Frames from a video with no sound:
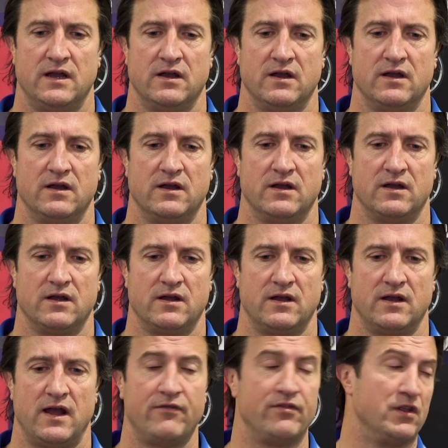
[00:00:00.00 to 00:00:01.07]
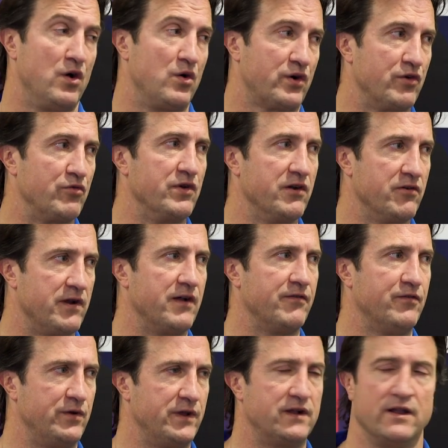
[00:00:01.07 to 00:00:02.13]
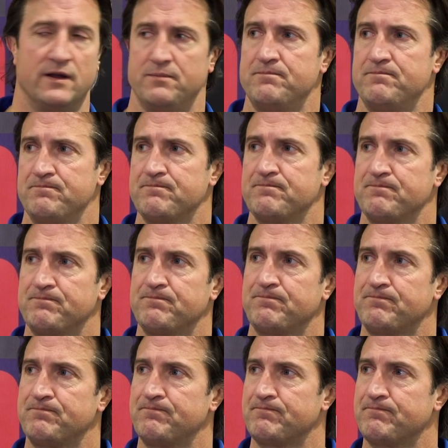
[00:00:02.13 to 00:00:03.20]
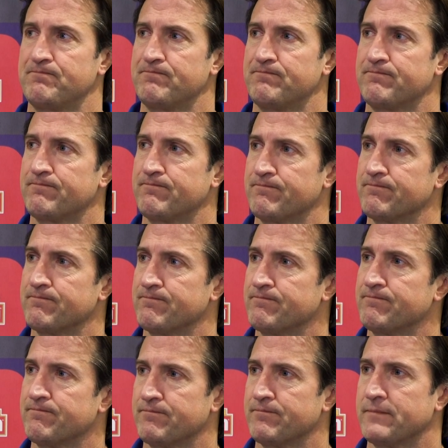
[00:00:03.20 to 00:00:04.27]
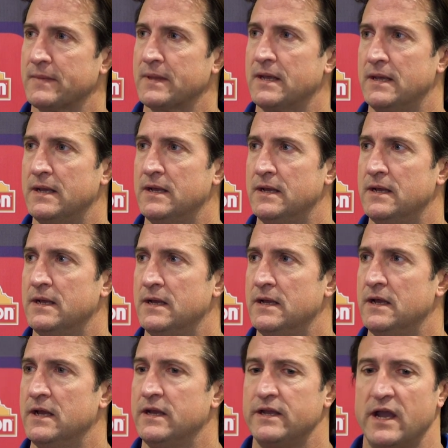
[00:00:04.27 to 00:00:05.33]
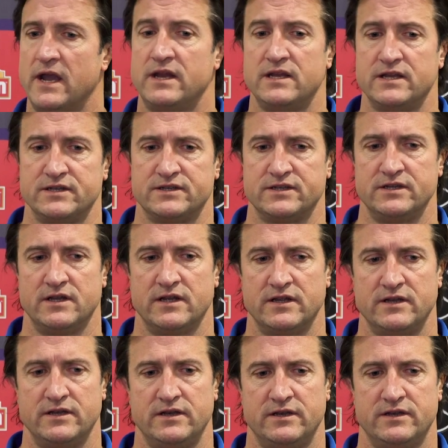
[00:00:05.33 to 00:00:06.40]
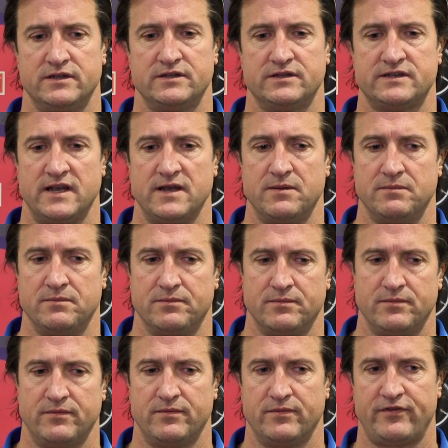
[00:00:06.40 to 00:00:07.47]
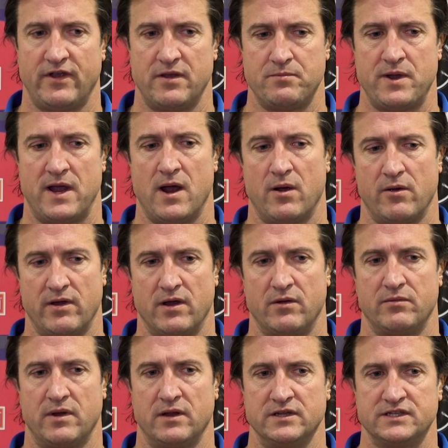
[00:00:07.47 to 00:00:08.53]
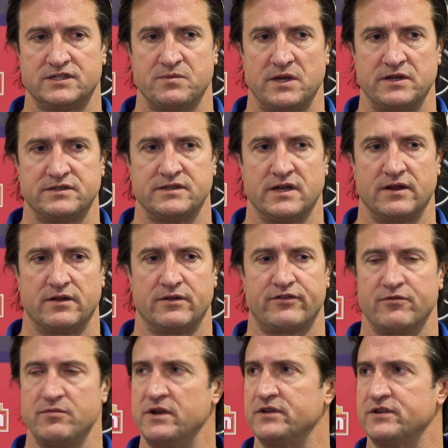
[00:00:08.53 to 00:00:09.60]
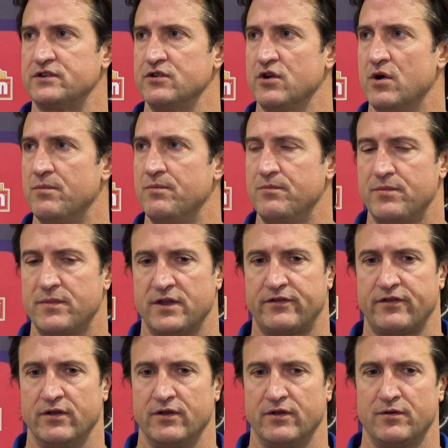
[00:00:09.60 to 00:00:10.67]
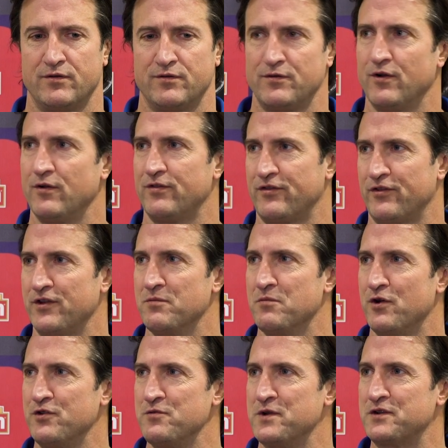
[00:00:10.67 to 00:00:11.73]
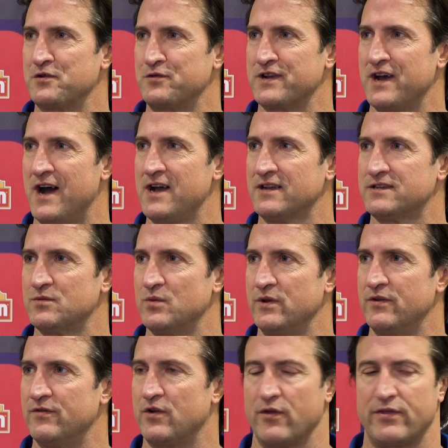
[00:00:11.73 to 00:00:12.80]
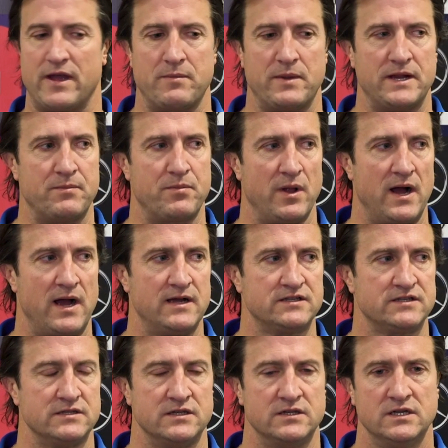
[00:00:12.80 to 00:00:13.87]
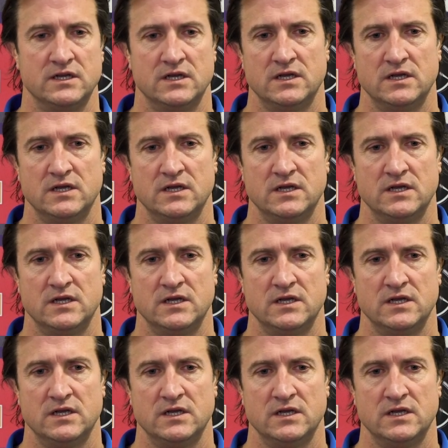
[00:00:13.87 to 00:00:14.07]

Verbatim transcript: uh, have a long career at our footy club. 14 re-signings this year. It's a, it's a pretty good effort. Yeah, it is, and, and Sam Sam Power, our, our list has done a tremendous job. It's a obviously a monumental task when you've got that many players, and